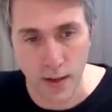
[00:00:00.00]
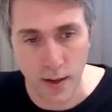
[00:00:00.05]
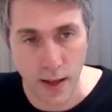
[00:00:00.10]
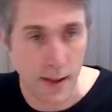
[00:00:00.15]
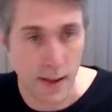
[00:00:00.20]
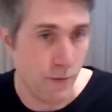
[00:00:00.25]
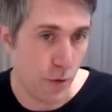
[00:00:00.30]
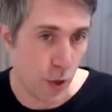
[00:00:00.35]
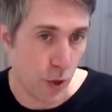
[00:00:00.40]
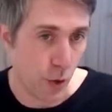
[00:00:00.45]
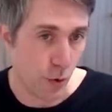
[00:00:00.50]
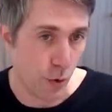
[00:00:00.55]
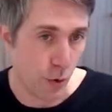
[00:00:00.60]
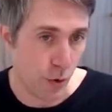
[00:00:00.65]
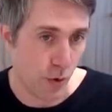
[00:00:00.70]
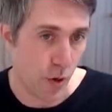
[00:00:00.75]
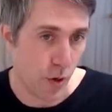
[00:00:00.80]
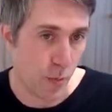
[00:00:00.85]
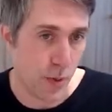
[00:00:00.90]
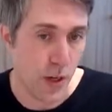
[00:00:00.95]
in the Google
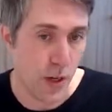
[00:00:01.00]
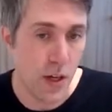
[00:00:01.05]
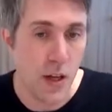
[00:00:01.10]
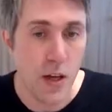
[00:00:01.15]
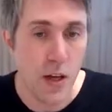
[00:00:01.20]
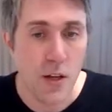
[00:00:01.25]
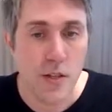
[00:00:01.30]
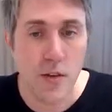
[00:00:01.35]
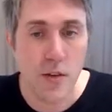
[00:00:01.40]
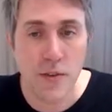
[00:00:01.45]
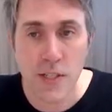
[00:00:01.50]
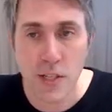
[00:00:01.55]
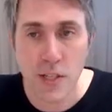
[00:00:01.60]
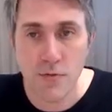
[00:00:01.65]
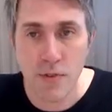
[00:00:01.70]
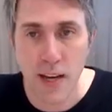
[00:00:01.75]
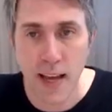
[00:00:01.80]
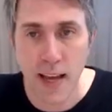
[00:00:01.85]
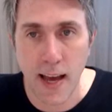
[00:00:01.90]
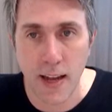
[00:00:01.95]
group. So this is
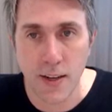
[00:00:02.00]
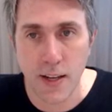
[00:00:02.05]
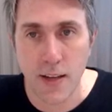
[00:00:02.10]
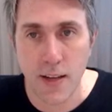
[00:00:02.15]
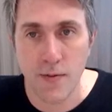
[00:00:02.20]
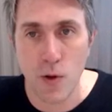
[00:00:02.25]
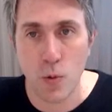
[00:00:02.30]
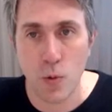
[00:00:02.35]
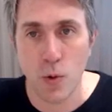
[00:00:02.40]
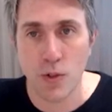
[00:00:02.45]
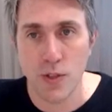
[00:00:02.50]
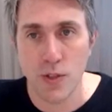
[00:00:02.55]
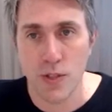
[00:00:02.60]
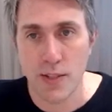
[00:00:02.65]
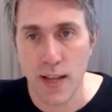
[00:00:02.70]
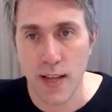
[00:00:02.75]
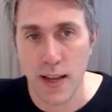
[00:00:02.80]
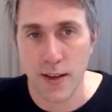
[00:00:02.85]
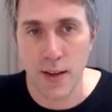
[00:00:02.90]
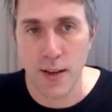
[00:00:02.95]
really handy if you want to
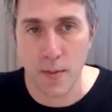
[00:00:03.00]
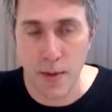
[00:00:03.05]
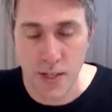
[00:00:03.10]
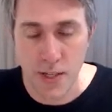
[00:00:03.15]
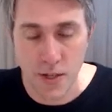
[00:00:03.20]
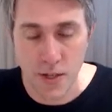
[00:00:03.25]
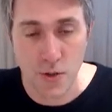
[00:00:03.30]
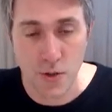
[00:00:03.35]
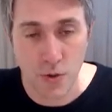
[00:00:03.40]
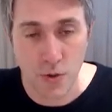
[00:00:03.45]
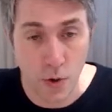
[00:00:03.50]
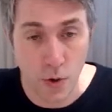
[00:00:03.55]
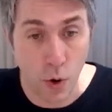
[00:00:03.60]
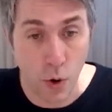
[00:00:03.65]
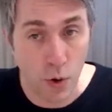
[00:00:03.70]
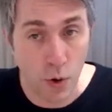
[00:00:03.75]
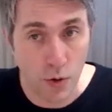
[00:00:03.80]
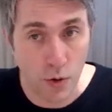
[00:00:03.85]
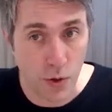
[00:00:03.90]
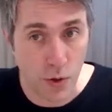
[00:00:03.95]
send a message to
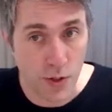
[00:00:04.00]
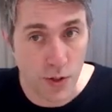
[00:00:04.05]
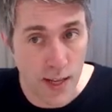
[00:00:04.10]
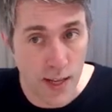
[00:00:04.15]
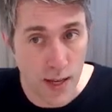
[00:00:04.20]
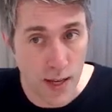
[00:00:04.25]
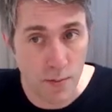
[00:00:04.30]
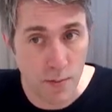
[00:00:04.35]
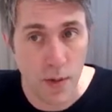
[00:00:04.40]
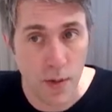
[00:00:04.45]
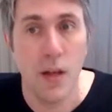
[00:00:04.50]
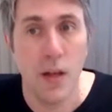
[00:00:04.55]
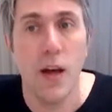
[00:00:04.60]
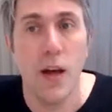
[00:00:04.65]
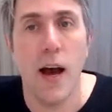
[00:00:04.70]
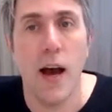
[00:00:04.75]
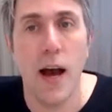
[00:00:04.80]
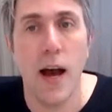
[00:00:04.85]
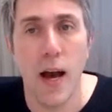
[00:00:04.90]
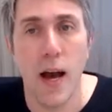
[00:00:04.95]
all of your team
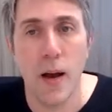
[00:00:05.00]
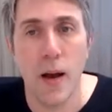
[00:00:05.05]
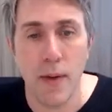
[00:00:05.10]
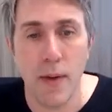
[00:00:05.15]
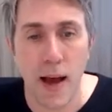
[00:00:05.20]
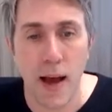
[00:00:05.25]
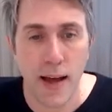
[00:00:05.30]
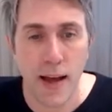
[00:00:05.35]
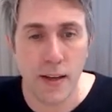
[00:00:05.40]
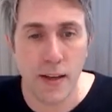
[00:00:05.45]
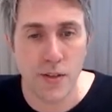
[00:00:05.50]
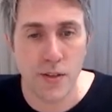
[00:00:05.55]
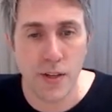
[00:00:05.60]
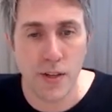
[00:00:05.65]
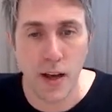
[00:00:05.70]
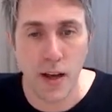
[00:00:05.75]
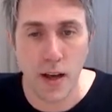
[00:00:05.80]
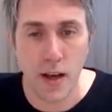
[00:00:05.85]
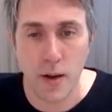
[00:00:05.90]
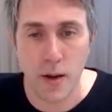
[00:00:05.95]
and
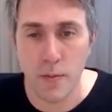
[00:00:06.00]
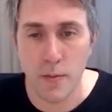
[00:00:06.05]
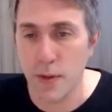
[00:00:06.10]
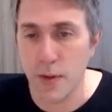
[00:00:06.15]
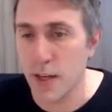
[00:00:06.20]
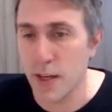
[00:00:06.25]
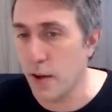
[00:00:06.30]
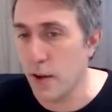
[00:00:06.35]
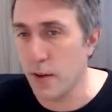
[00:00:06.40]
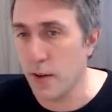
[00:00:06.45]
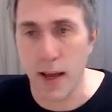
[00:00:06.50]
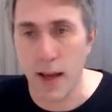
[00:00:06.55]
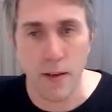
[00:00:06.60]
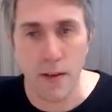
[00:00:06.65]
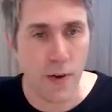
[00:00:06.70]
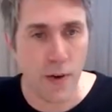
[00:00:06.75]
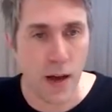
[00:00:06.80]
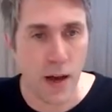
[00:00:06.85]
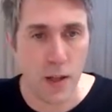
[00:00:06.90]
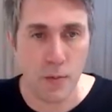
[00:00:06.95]
like
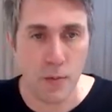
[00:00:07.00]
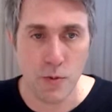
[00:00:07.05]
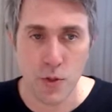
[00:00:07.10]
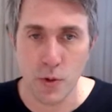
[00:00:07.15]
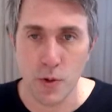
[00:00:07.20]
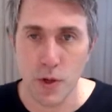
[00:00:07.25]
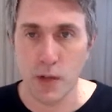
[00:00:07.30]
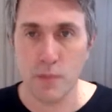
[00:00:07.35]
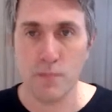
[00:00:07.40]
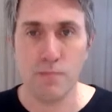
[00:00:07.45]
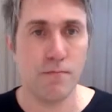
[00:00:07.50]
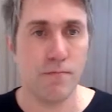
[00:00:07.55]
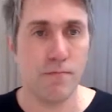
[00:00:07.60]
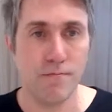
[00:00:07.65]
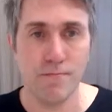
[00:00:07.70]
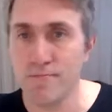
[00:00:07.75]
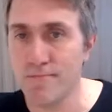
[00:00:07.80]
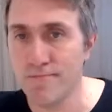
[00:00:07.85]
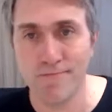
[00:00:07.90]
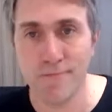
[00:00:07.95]
inviting them to
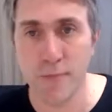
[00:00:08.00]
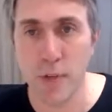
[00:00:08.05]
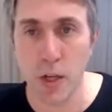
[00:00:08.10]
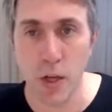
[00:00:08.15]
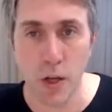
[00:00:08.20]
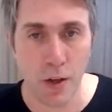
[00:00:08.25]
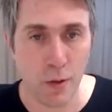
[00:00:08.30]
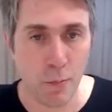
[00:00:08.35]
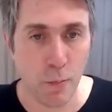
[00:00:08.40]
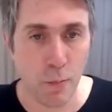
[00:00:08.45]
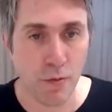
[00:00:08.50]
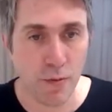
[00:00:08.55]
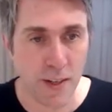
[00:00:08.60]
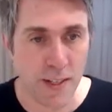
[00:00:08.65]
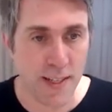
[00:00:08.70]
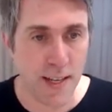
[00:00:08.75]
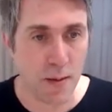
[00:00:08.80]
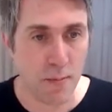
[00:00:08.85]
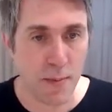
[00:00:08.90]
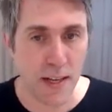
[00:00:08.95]
a monthly
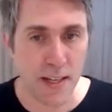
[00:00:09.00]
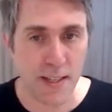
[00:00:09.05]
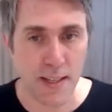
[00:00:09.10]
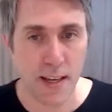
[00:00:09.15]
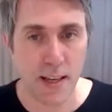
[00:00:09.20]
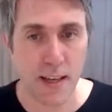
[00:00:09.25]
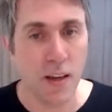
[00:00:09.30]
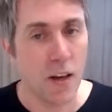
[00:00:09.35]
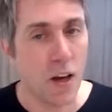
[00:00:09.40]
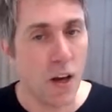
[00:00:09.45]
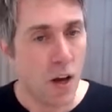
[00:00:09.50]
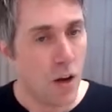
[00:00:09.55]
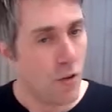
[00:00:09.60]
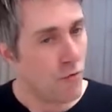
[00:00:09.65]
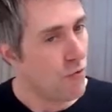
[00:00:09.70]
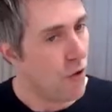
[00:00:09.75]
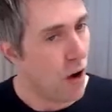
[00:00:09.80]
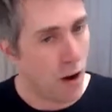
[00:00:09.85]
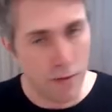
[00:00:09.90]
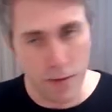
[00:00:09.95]
team meeting,
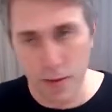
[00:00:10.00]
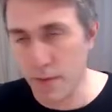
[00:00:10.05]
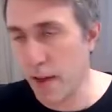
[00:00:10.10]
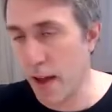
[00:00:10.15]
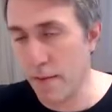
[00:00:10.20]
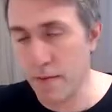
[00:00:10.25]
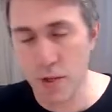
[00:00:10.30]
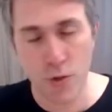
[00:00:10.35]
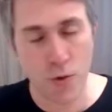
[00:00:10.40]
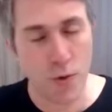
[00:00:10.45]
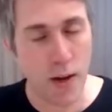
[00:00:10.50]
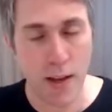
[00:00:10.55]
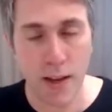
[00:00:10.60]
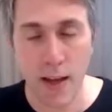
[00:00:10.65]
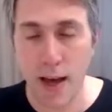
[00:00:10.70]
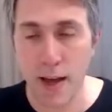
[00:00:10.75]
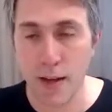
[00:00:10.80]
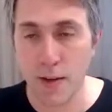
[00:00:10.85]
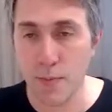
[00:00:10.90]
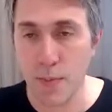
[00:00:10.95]
rather than having to
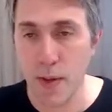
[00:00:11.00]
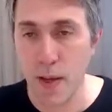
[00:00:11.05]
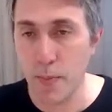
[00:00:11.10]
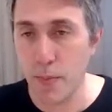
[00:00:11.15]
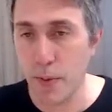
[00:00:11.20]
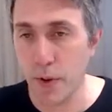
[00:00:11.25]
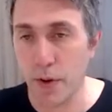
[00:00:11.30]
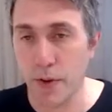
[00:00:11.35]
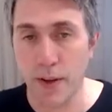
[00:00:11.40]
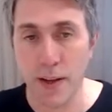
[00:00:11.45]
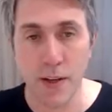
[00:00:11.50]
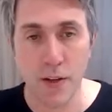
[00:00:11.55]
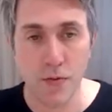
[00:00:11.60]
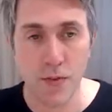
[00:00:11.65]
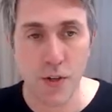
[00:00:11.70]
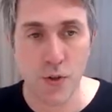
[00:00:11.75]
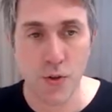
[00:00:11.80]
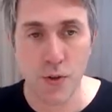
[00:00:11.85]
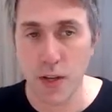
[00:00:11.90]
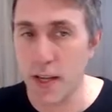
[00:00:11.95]
add people
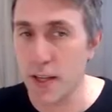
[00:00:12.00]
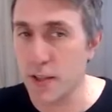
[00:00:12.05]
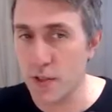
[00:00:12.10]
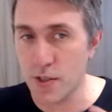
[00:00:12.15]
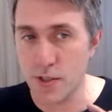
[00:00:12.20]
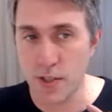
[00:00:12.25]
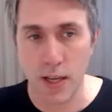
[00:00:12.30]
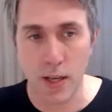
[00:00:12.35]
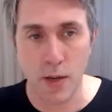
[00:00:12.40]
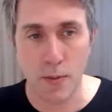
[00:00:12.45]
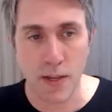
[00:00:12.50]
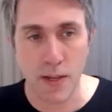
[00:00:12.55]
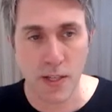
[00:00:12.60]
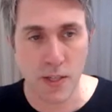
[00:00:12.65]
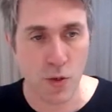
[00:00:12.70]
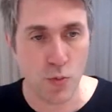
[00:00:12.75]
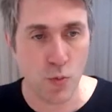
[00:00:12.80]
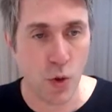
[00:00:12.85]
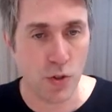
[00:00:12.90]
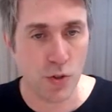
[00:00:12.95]
individually. Just send a
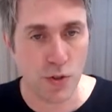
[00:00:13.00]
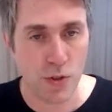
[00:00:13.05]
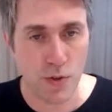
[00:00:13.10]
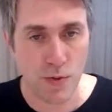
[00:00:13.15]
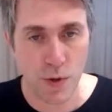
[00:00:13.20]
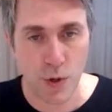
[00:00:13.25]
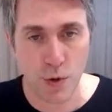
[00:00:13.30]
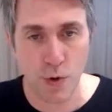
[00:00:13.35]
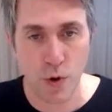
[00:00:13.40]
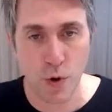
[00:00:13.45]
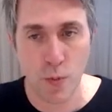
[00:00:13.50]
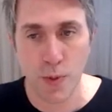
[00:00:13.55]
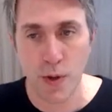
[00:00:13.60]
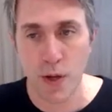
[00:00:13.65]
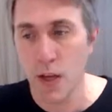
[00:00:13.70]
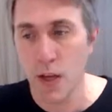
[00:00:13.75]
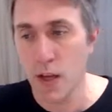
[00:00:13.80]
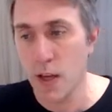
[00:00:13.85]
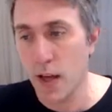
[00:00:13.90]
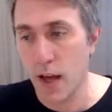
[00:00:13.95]
message once to the group,
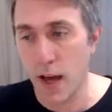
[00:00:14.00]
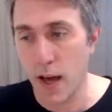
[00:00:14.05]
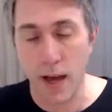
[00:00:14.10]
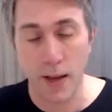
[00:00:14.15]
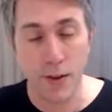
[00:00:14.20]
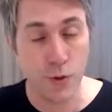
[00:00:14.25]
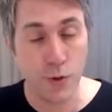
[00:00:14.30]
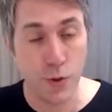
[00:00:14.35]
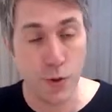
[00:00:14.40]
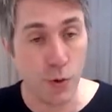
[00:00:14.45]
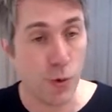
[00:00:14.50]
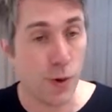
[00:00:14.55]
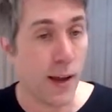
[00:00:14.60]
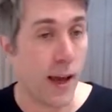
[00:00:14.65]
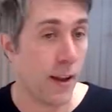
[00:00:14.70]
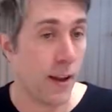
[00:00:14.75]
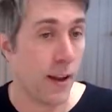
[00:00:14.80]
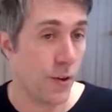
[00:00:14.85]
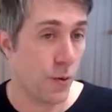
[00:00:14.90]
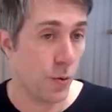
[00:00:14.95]
and Google
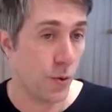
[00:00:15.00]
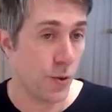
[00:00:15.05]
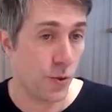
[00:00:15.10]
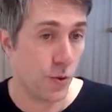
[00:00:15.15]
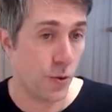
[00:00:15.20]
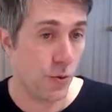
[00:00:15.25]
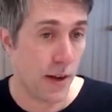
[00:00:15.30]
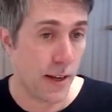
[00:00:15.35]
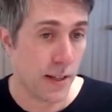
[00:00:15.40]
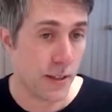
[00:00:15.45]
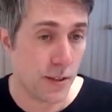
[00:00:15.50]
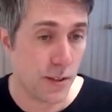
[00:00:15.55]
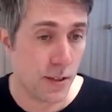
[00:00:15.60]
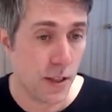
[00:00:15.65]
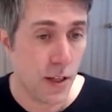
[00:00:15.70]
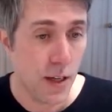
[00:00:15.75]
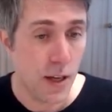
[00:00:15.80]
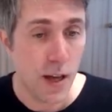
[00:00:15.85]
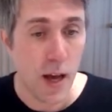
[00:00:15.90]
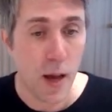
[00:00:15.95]
Calendar will do the rest.
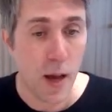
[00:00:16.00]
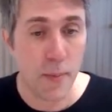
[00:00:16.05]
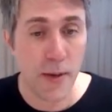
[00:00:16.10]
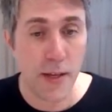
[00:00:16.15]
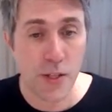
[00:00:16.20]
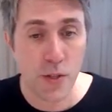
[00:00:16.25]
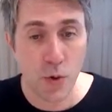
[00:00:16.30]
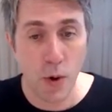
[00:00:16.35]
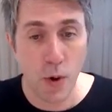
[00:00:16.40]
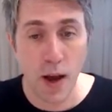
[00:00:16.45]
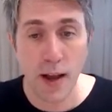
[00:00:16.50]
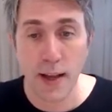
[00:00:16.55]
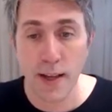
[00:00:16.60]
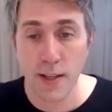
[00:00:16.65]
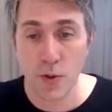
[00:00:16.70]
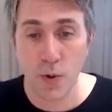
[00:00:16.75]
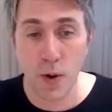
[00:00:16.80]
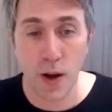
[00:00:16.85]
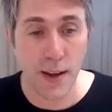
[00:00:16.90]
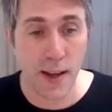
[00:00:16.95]
It's quite
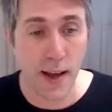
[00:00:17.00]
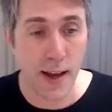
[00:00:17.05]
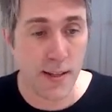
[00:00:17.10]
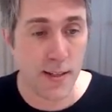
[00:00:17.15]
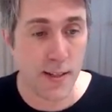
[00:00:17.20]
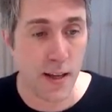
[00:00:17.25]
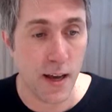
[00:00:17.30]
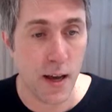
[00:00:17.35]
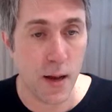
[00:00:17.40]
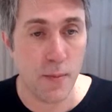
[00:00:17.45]
nice.